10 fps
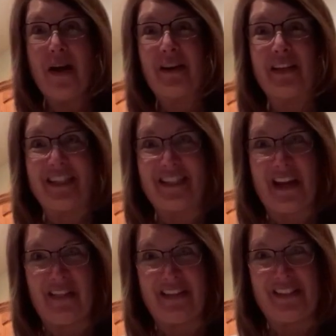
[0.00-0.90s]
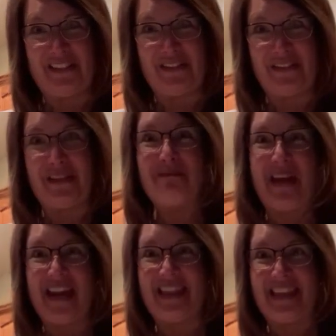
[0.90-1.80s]
going to challenge you to
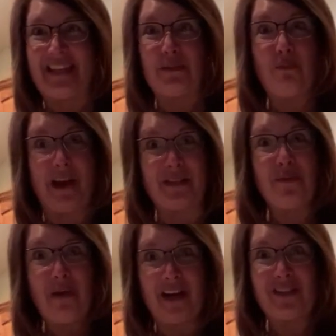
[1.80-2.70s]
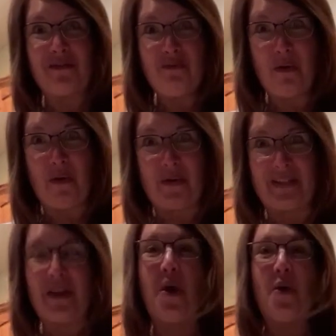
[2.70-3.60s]
make these resurrection rolls
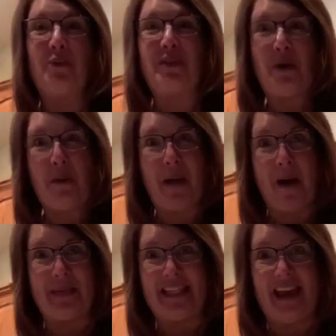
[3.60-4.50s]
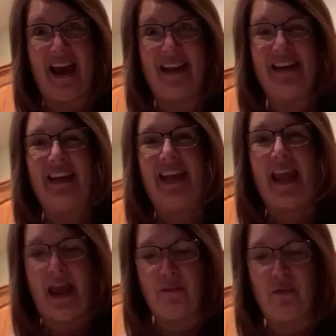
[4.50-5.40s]
with your mom and dad.
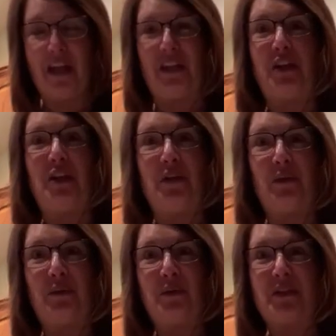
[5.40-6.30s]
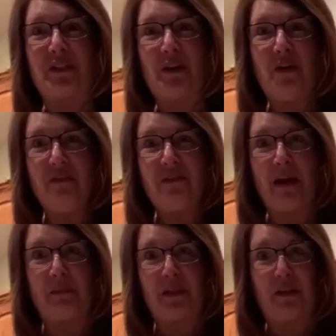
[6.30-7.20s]
And when you serve
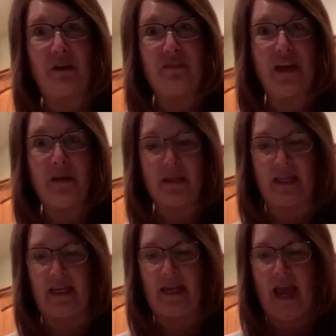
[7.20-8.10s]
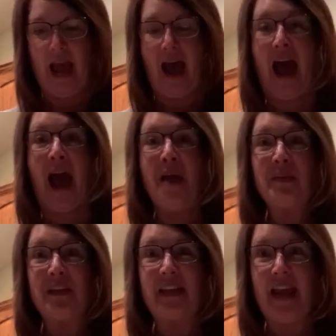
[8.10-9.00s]
them to your family, I'm
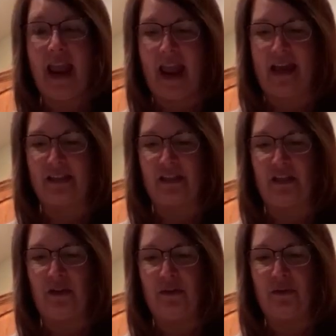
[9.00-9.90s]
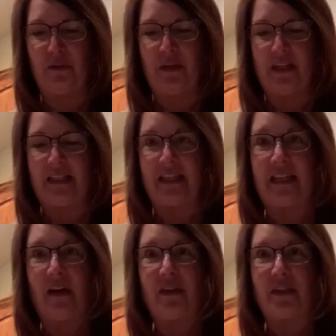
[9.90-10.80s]
going to ask you to
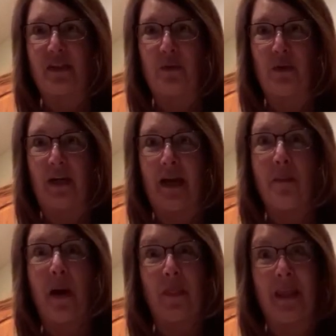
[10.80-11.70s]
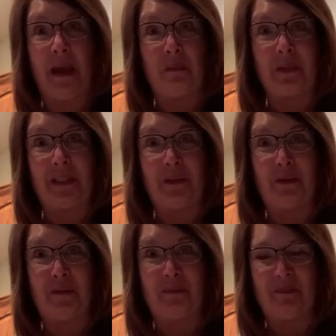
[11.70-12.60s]
tell the story about the empty
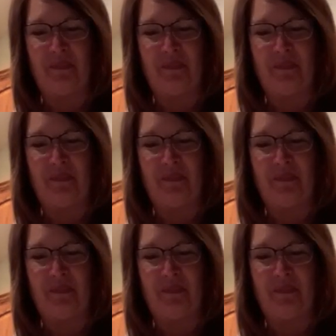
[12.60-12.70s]
tomb.